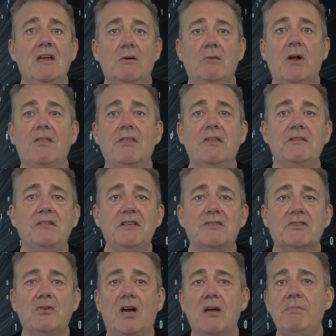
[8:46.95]
rather than
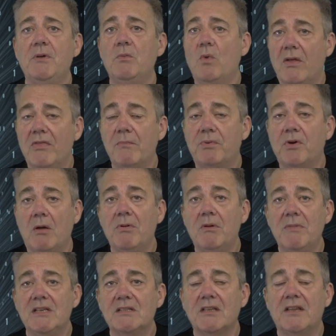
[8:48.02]
describing what the
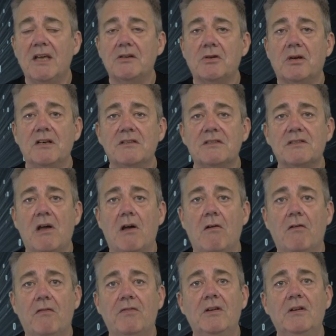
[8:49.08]
problem is that they're trying to
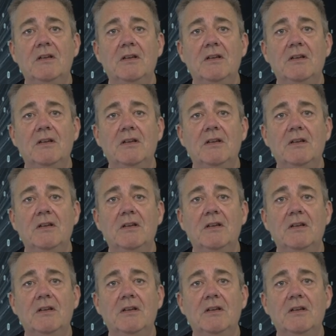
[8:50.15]
solve.